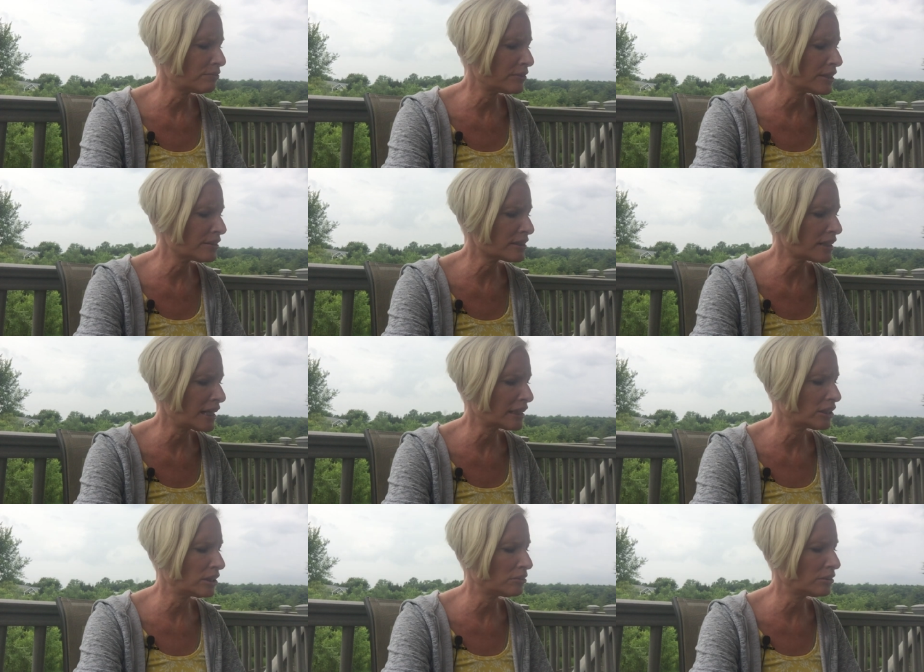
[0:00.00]
it feels like
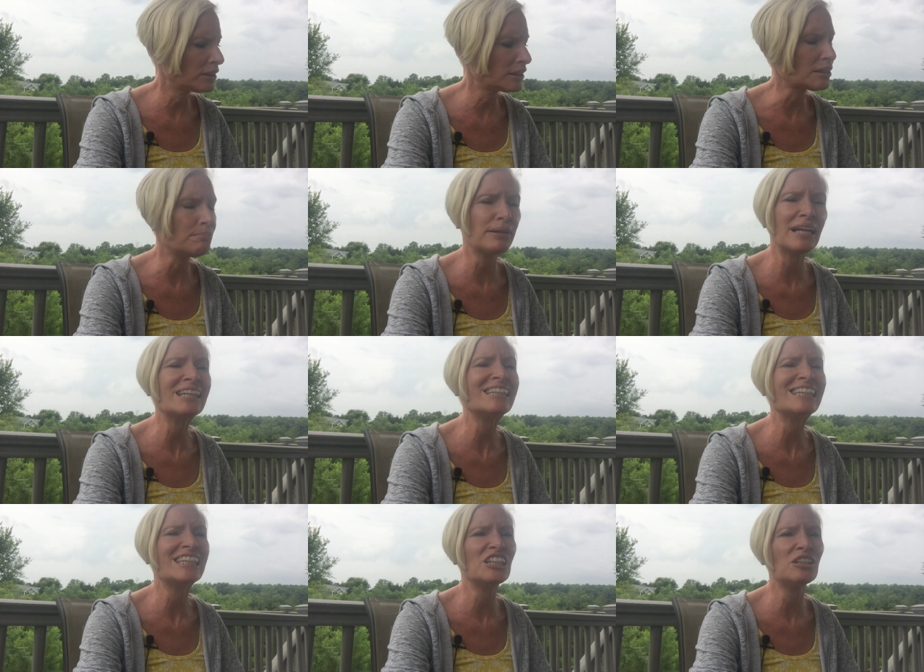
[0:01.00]
she was
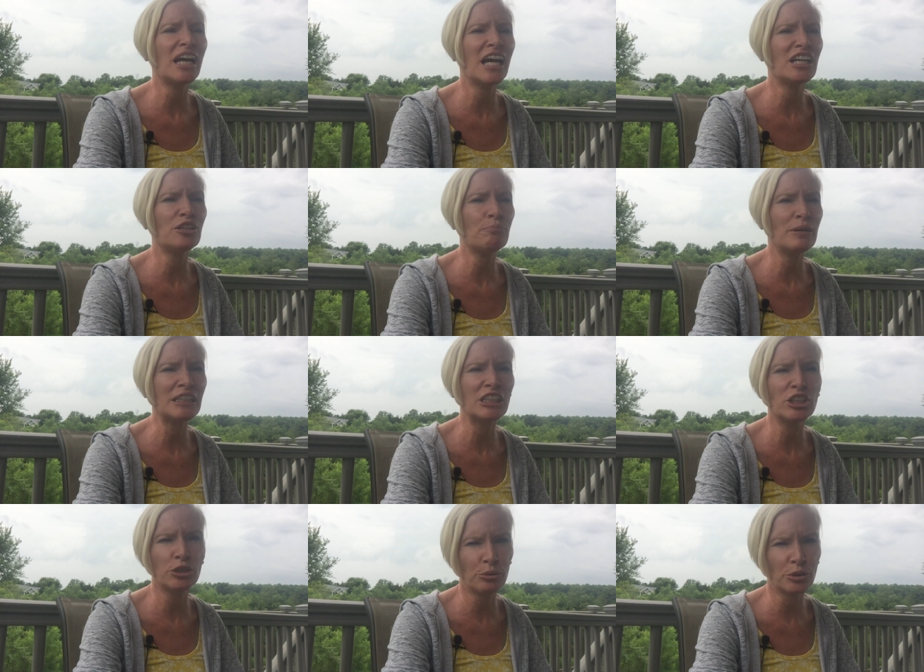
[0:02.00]
abandoned and, and
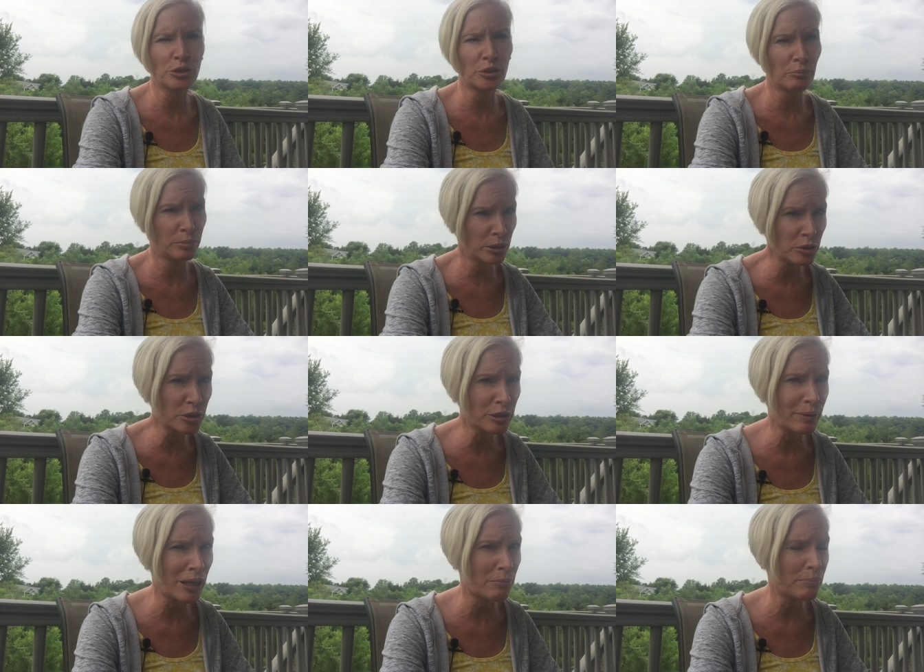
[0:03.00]
misused or
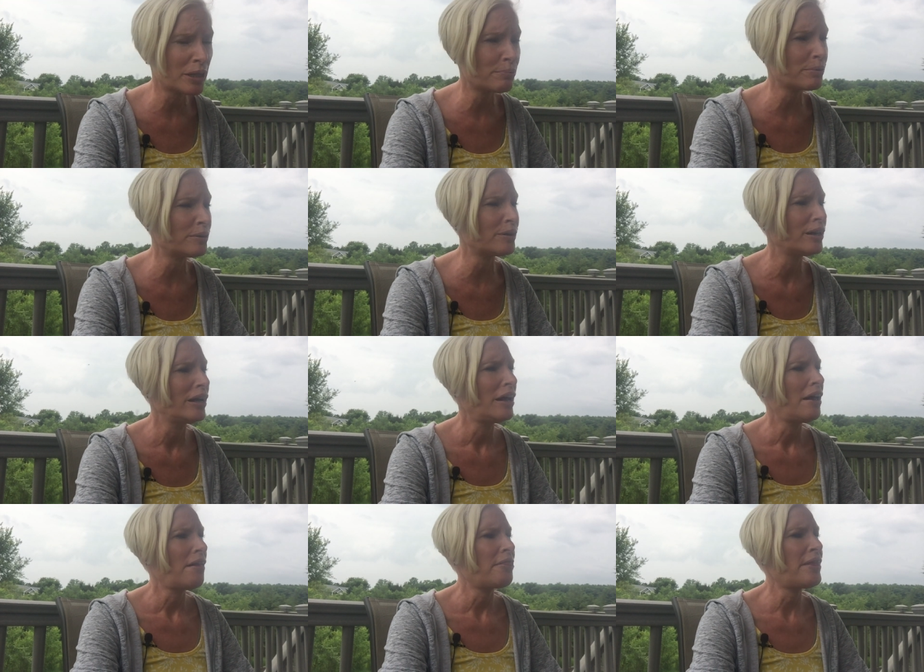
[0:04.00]
abused by the people
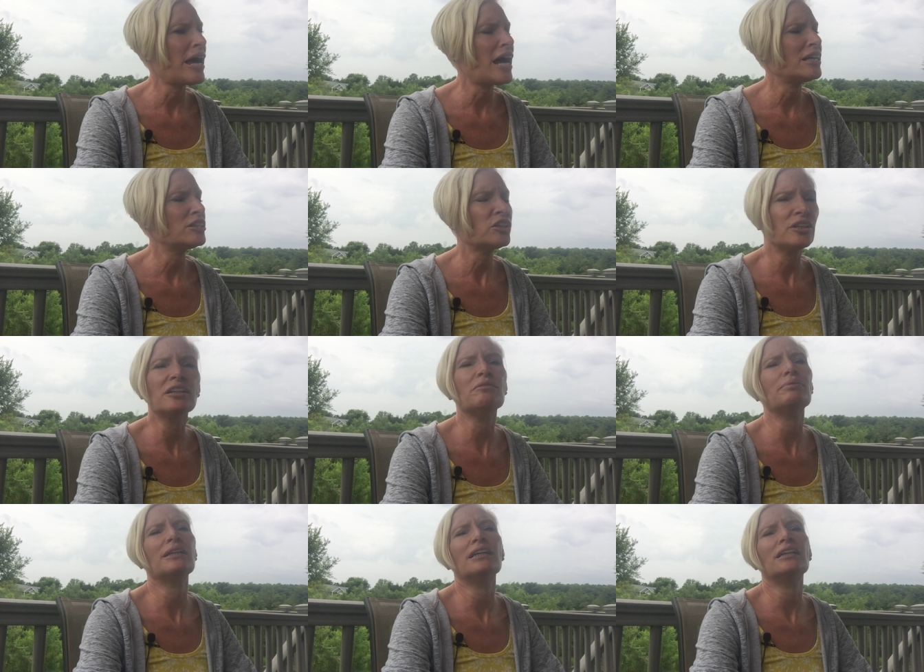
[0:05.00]
that should
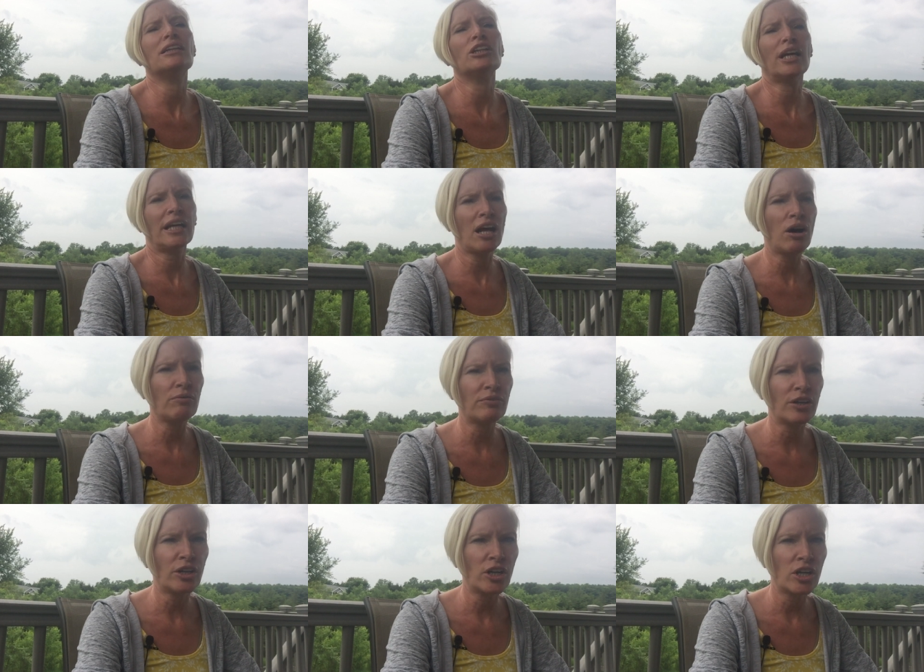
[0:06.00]
have been looking out
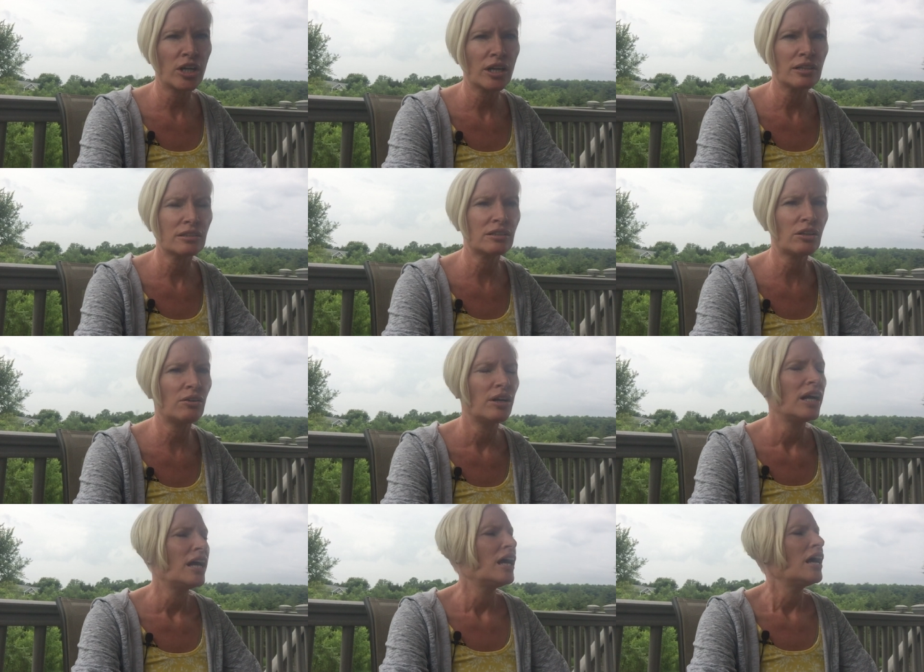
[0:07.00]
for her. So,
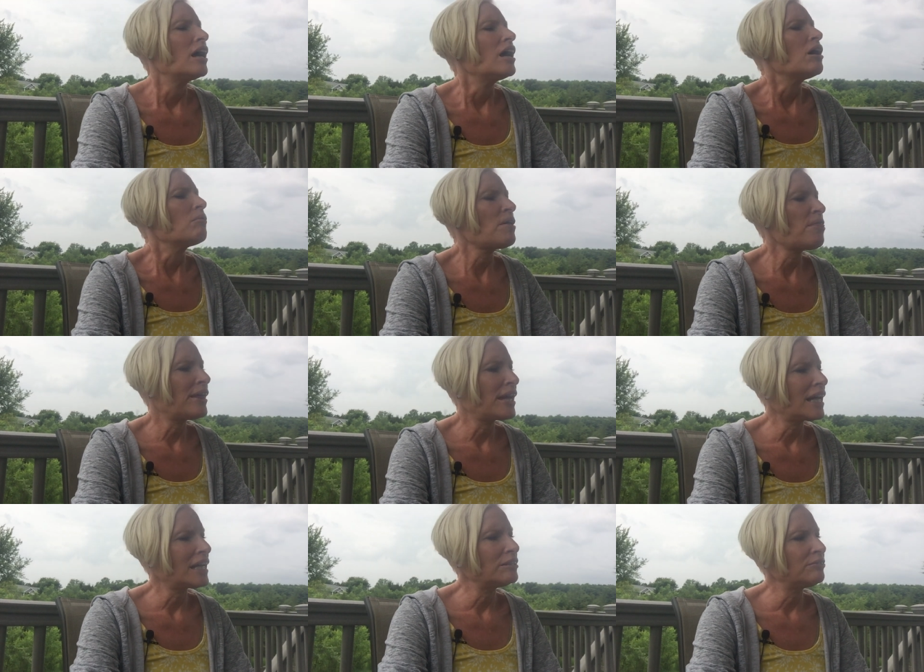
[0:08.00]
with that,
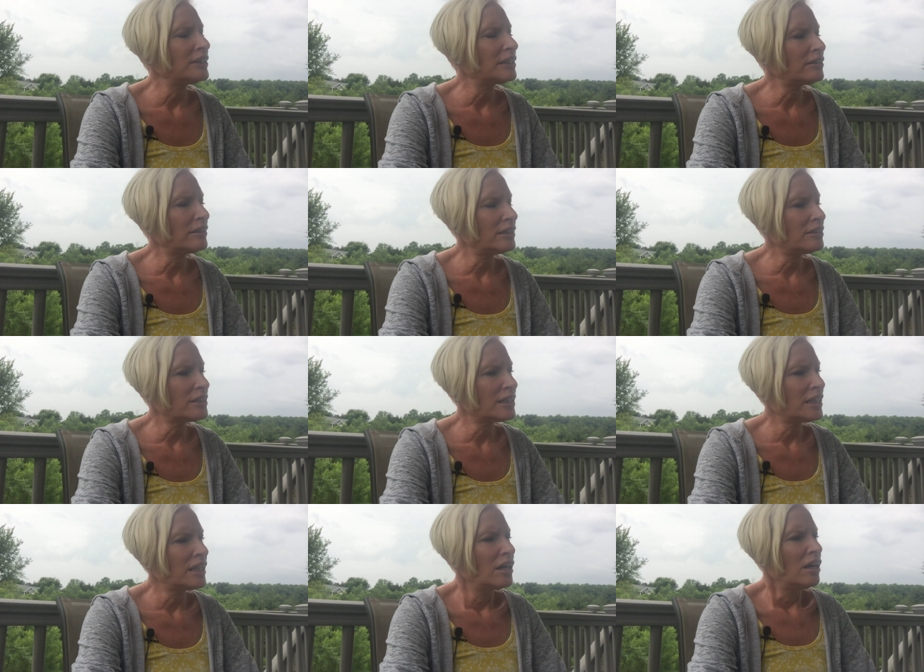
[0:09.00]
I can feel her
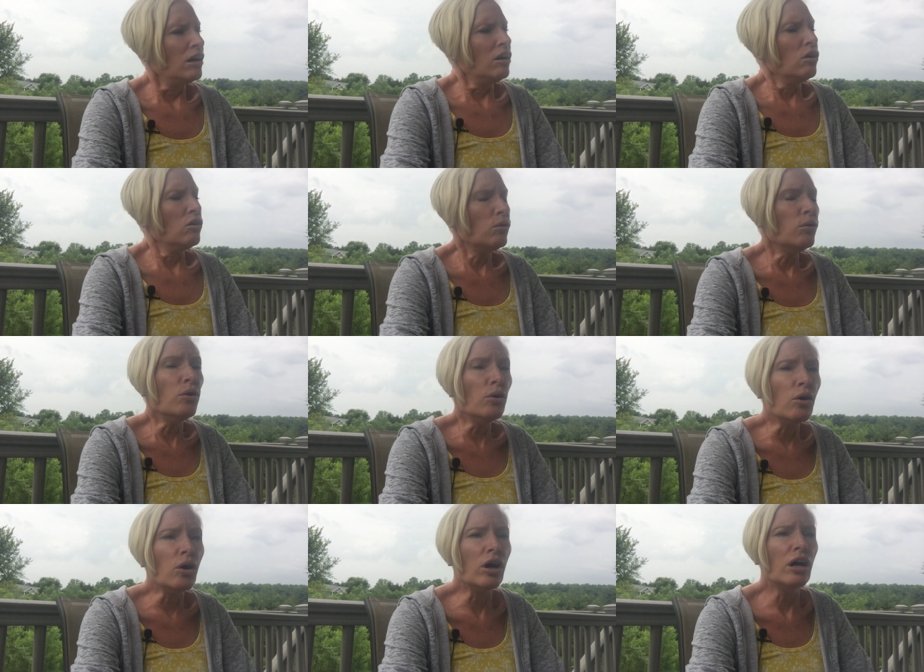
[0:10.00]
energy.
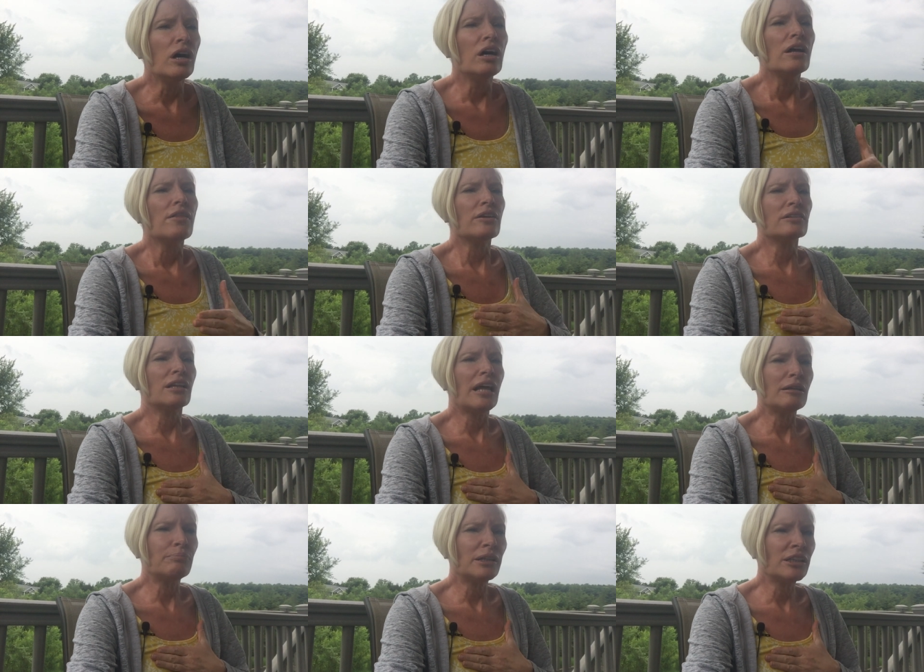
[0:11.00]
Whew. There's a
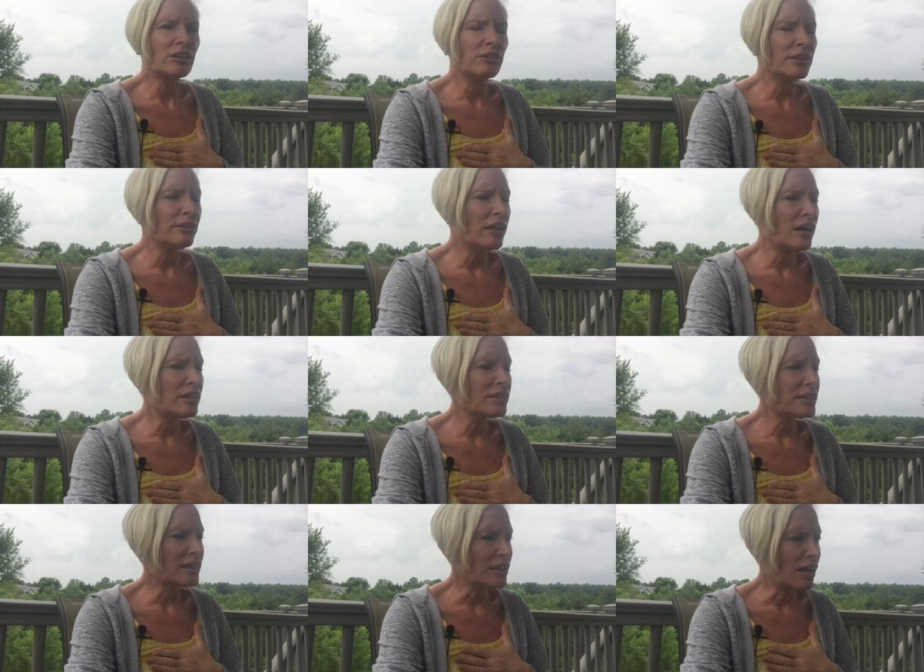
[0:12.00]
lot of pressure in the
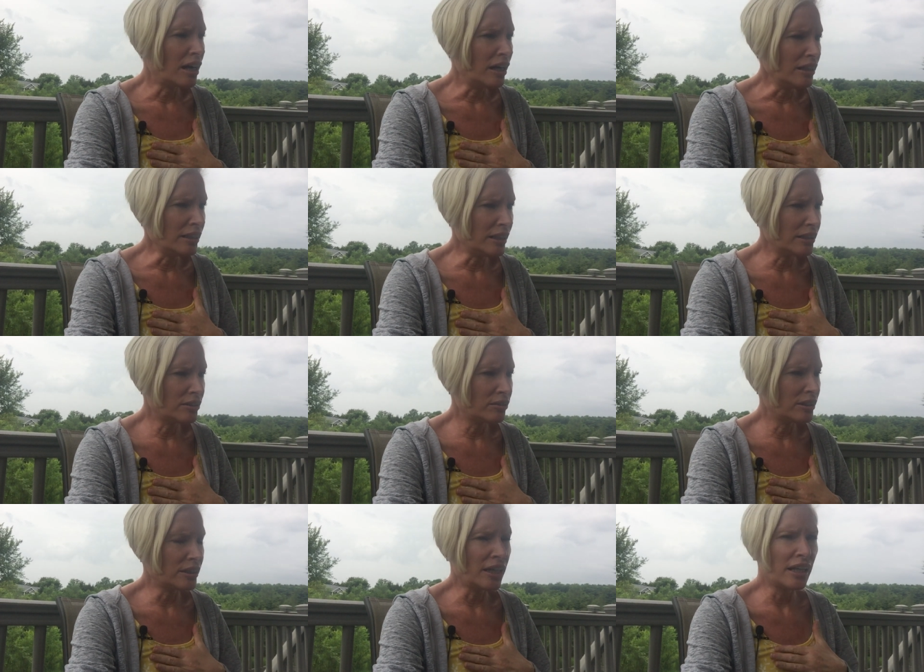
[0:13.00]
lungs and in the heart. As soon
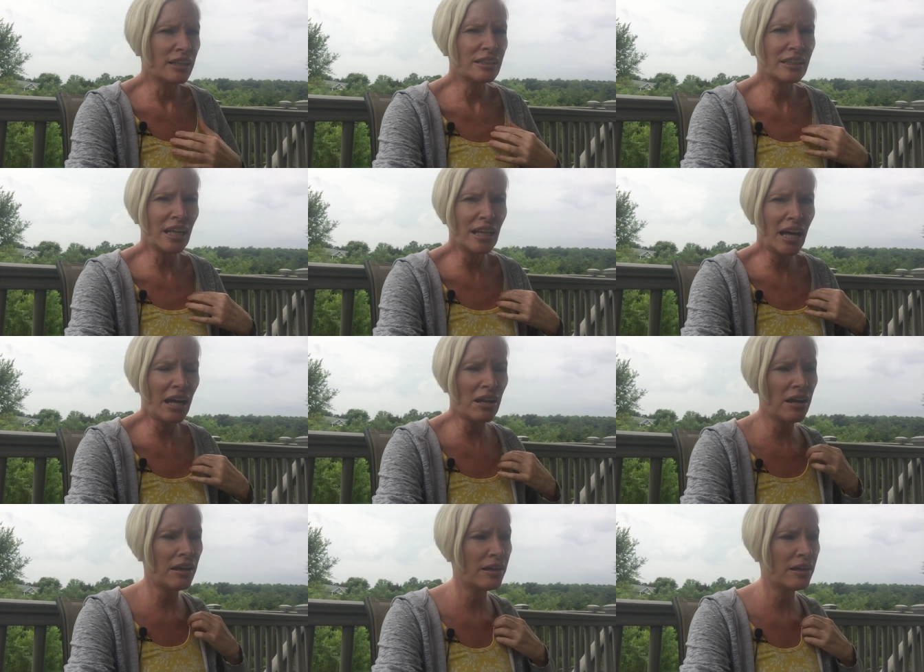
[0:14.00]
as I say that,